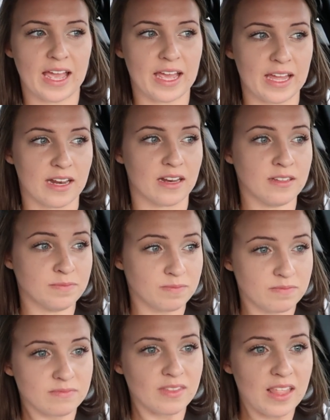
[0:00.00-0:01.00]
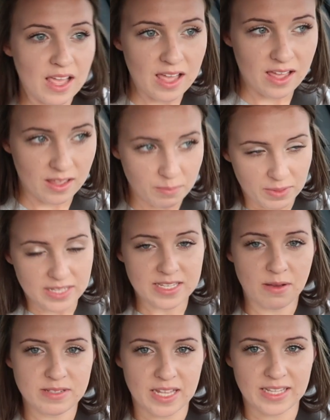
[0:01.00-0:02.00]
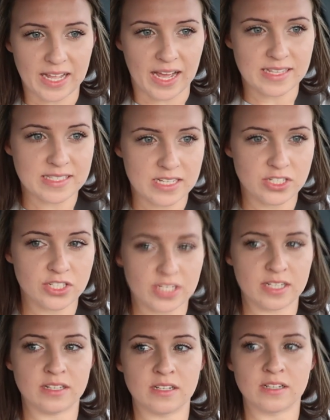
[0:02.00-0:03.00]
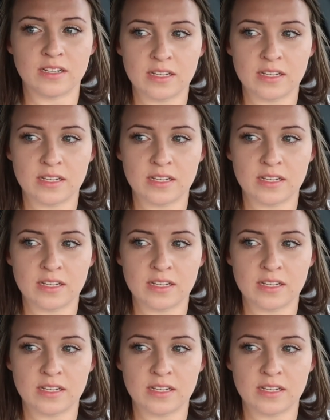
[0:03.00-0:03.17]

and because I was at the gas station,